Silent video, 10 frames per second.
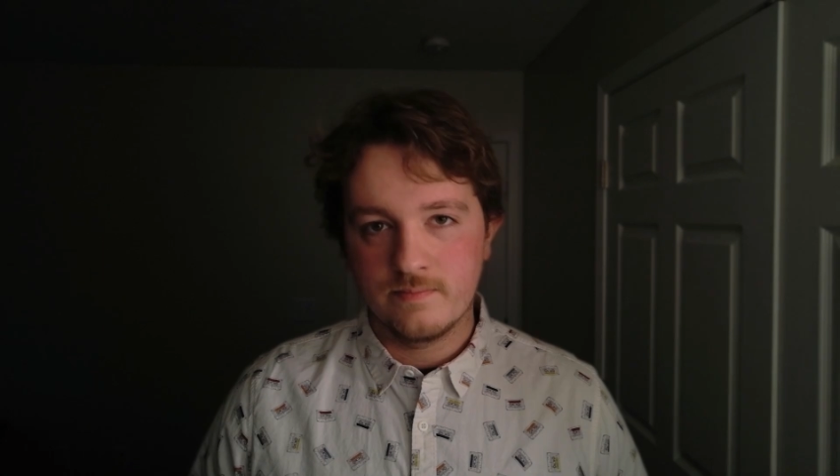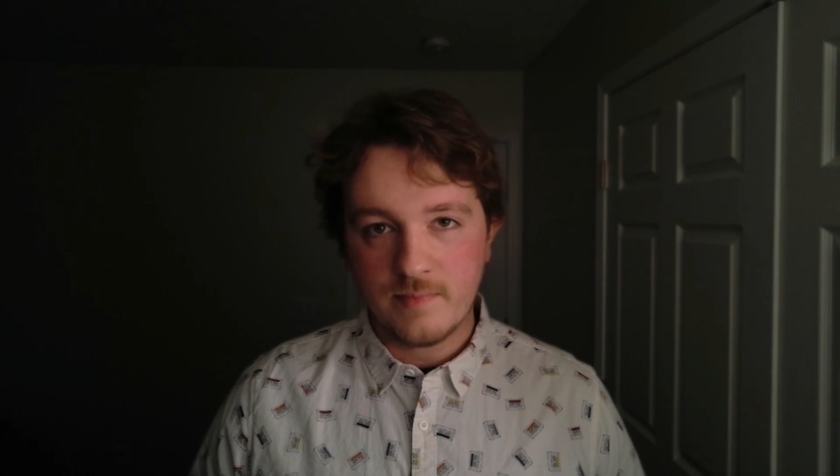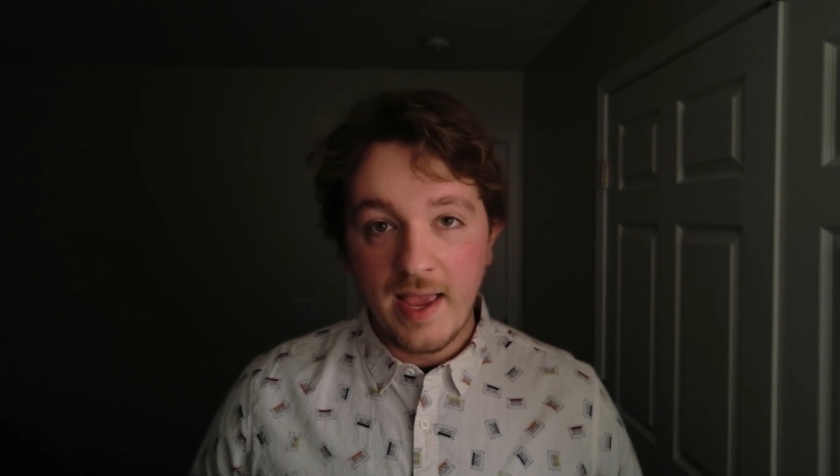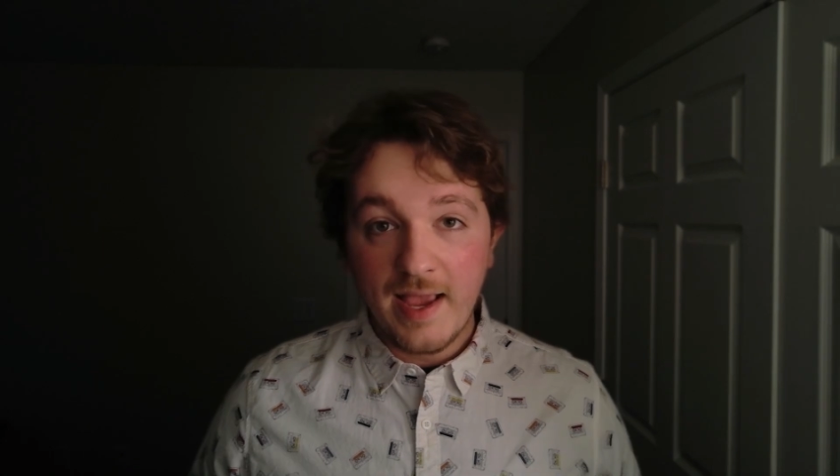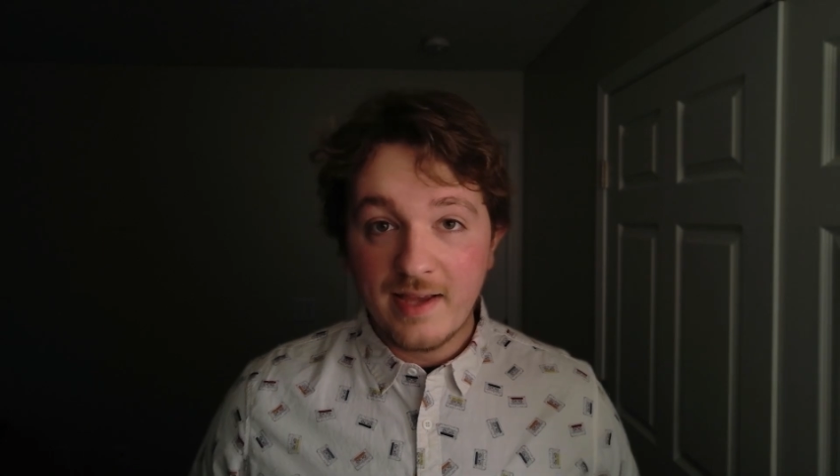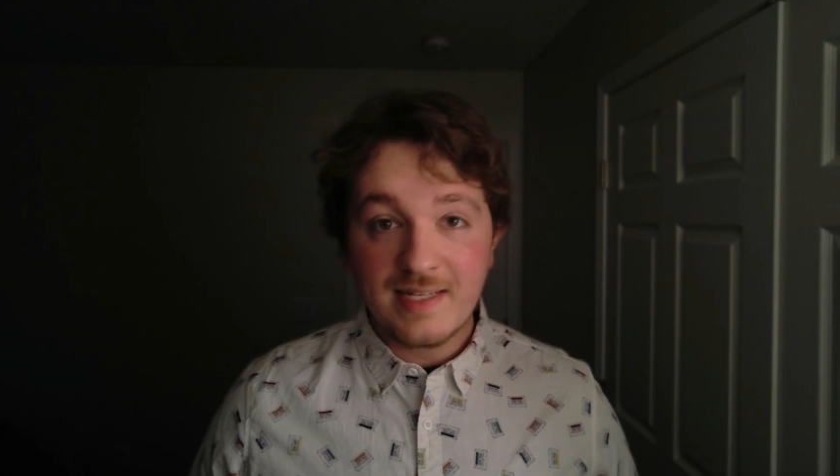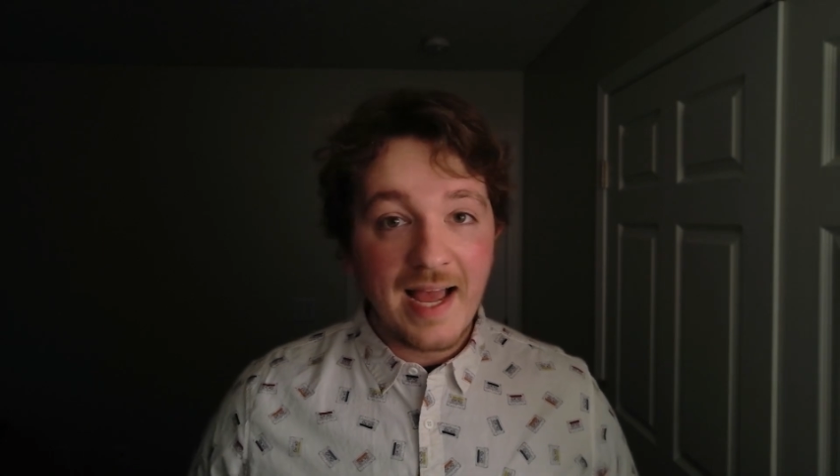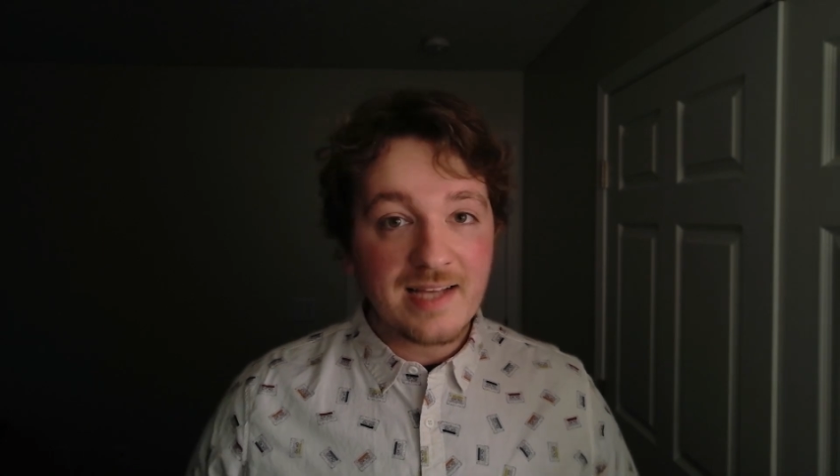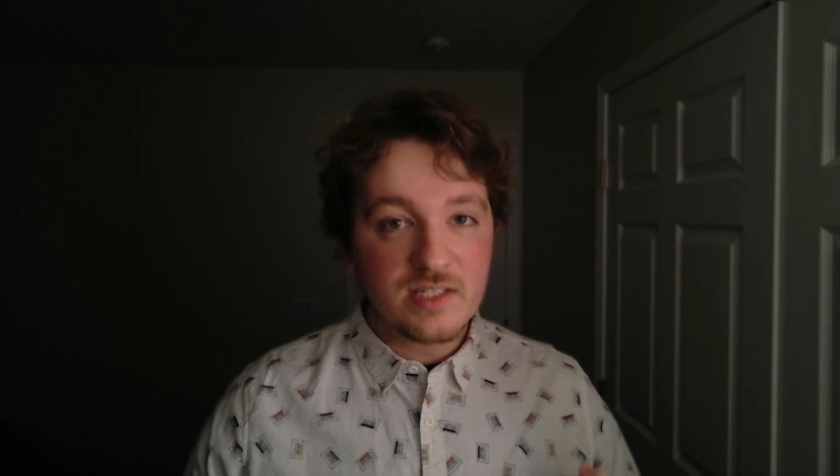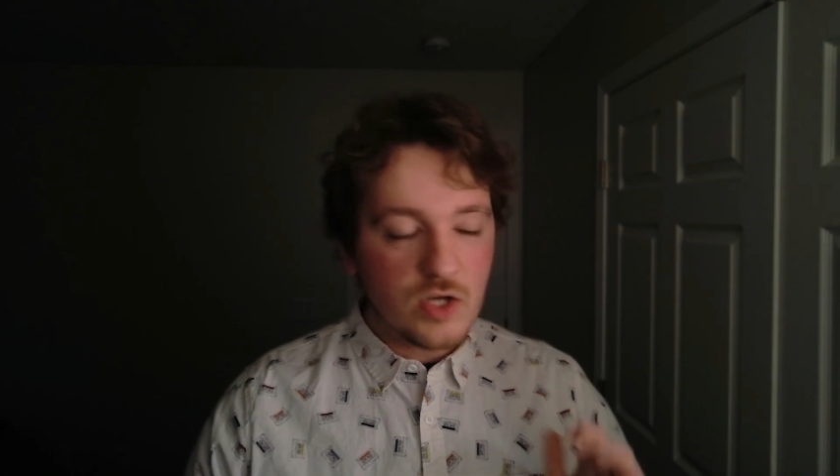And it
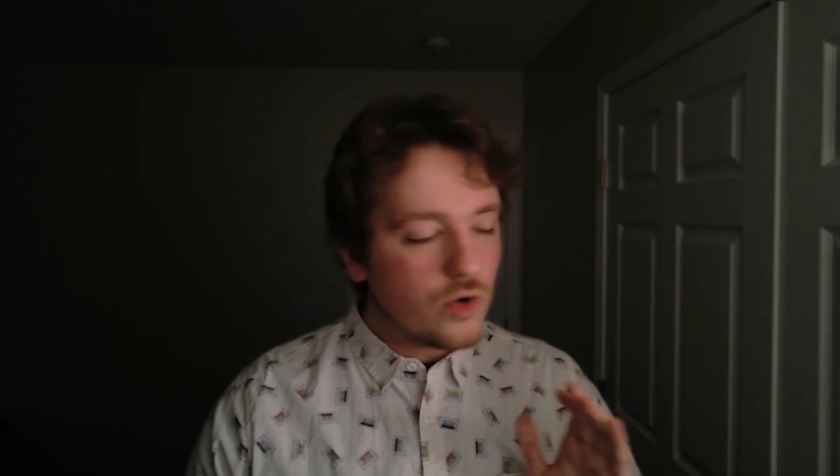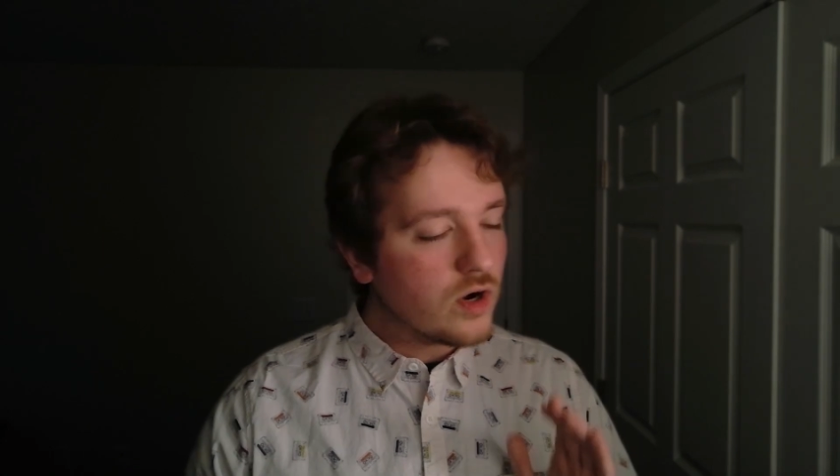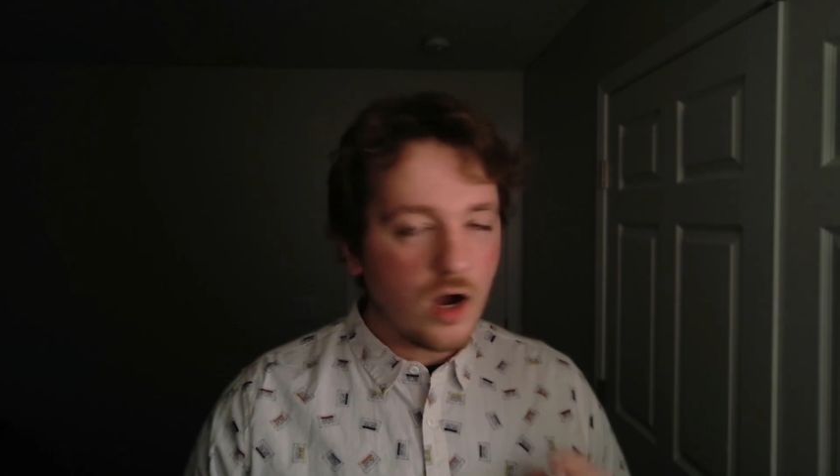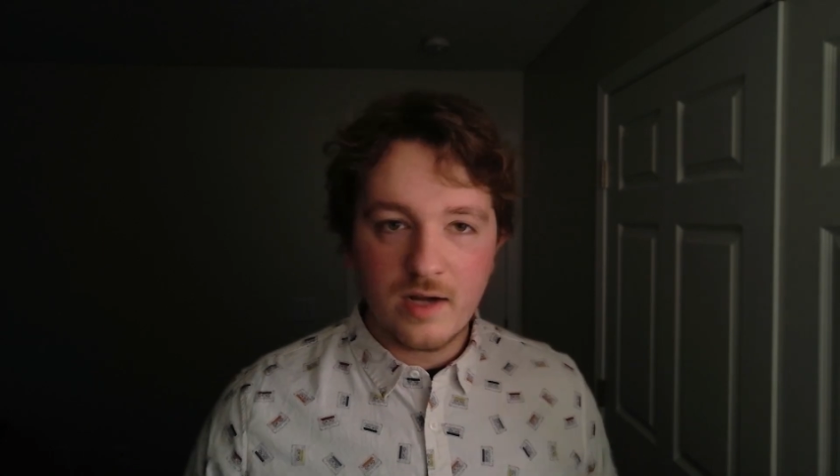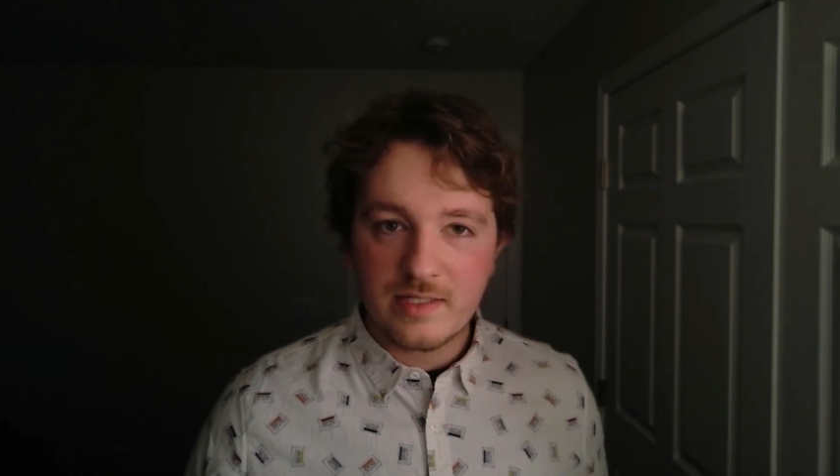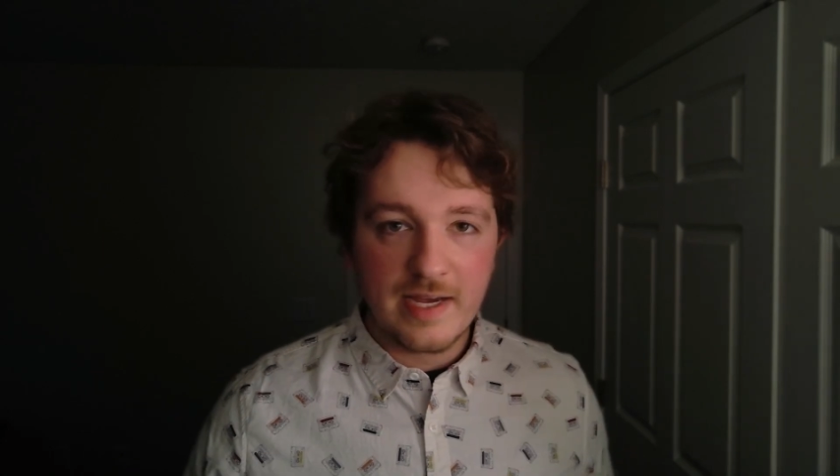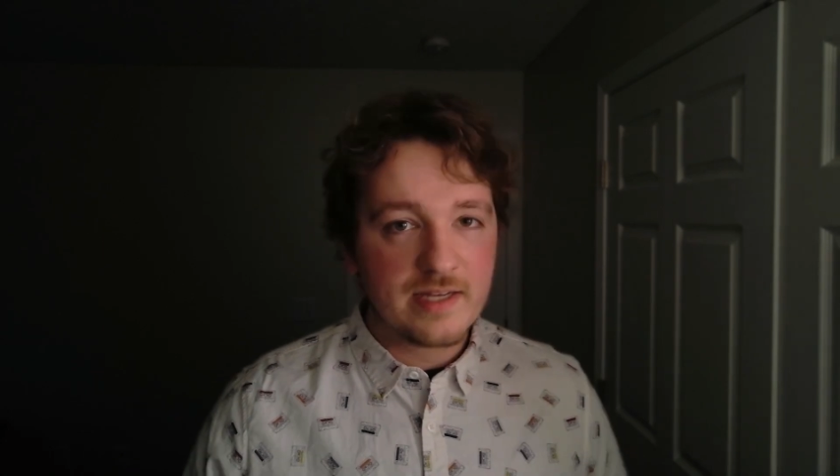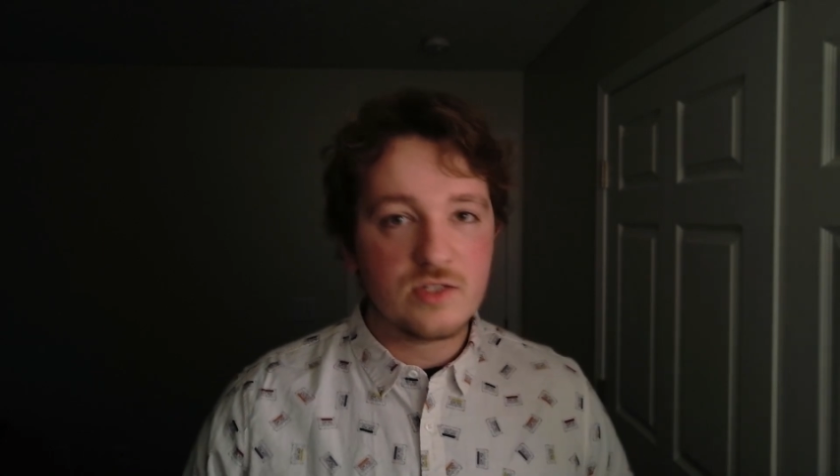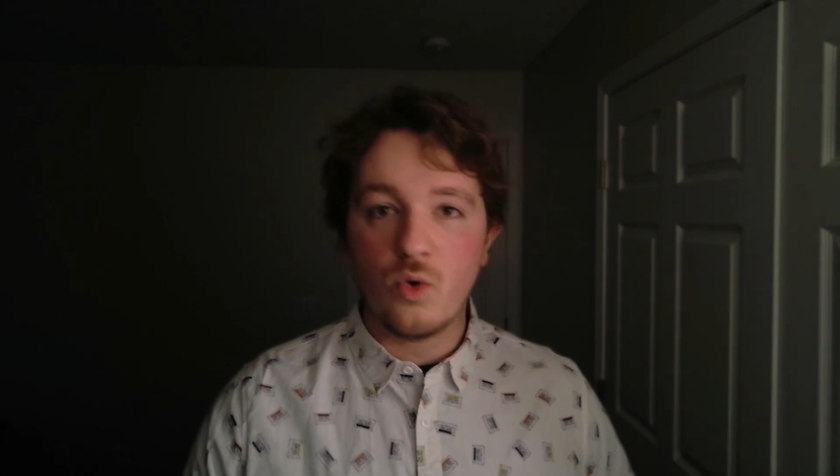has no context